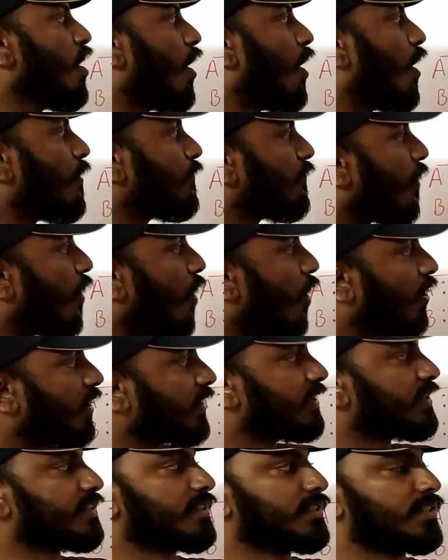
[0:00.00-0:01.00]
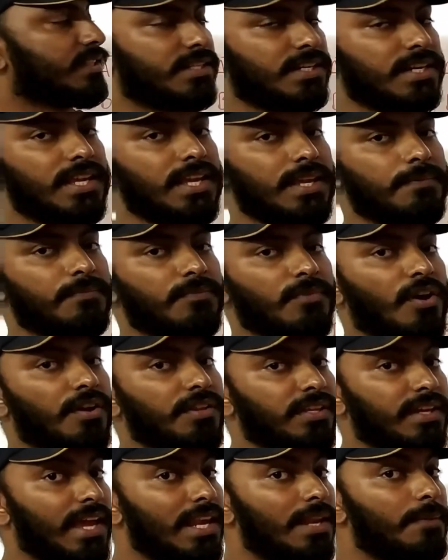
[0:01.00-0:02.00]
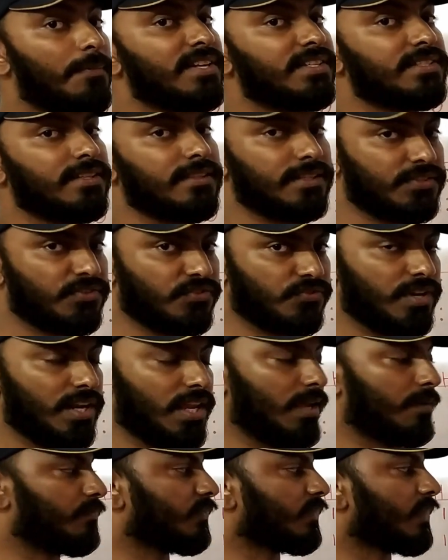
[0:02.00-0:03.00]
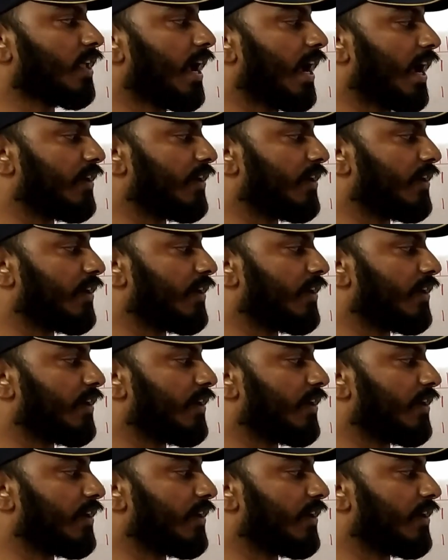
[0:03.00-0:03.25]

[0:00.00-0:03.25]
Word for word: of all the stream or the elements in the stream